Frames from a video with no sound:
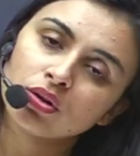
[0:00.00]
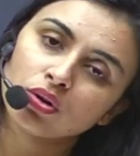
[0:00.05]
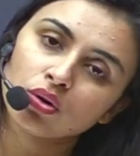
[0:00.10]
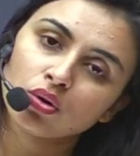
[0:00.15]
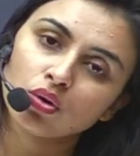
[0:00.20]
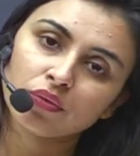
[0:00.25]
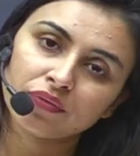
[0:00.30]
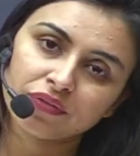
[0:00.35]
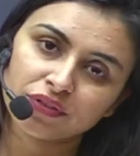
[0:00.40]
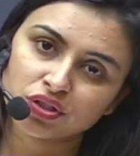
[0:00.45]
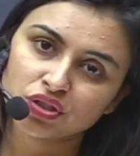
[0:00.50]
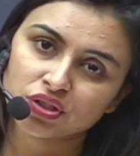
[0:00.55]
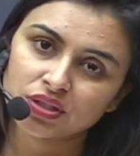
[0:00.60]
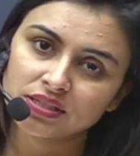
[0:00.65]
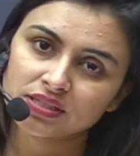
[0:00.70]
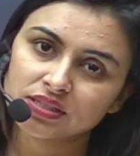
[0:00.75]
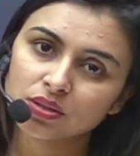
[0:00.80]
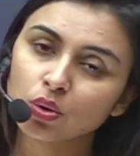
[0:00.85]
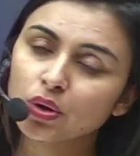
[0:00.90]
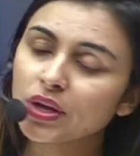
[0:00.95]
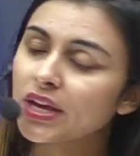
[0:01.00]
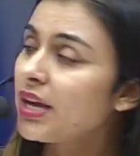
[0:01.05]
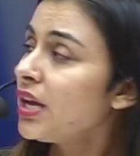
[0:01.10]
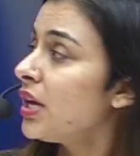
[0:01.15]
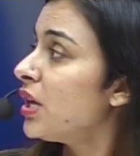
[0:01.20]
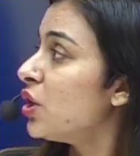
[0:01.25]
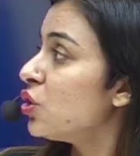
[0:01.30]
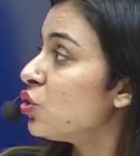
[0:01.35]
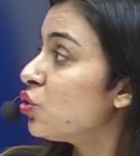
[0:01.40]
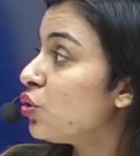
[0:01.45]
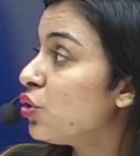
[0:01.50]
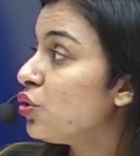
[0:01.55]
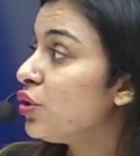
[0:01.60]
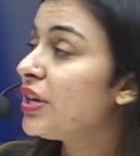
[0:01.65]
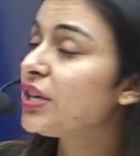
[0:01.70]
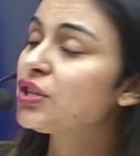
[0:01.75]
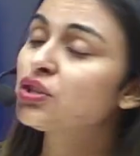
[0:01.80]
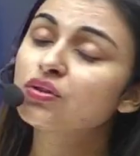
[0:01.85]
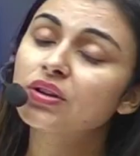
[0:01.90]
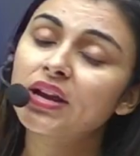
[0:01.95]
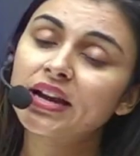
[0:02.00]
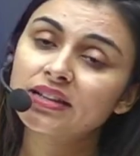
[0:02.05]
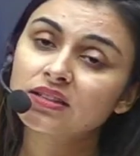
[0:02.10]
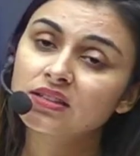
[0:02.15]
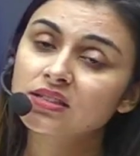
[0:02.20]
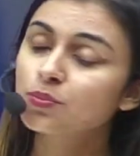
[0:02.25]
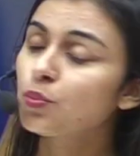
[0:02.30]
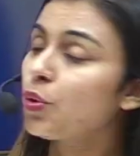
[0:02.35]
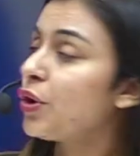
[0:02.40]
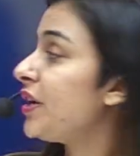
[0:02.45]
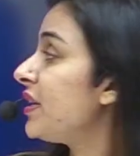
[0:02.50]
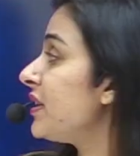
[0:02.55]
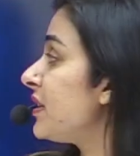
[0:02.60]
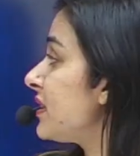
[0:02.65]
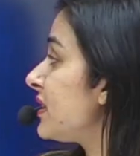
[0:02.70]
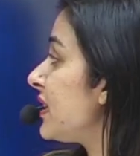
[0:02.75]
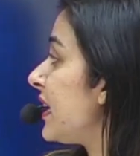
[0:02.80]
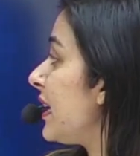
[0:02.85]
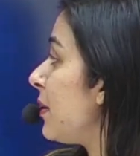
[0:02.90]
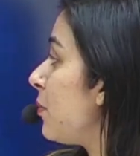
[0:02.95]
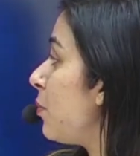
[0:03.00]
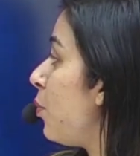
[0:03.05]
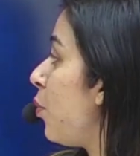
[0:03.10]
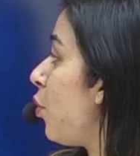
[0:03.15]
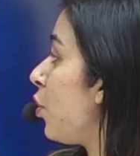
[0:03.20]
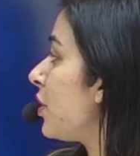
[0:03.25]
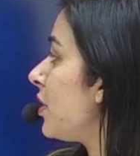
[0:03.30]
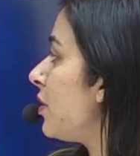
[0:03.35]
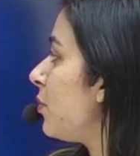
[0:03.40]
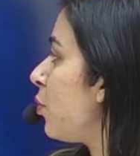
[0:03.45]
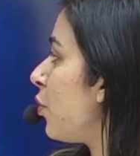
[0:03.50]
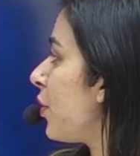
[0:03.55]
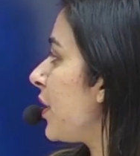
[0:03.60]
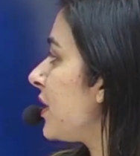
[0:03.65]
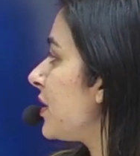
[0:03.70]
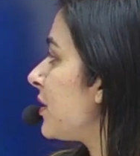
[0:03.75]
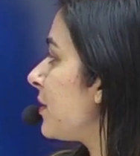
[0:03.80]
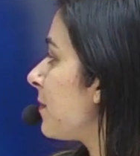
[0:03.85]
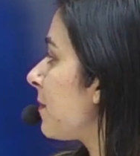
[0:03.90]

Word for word: coefficients. Okay, so you need to write this point. It is an important point.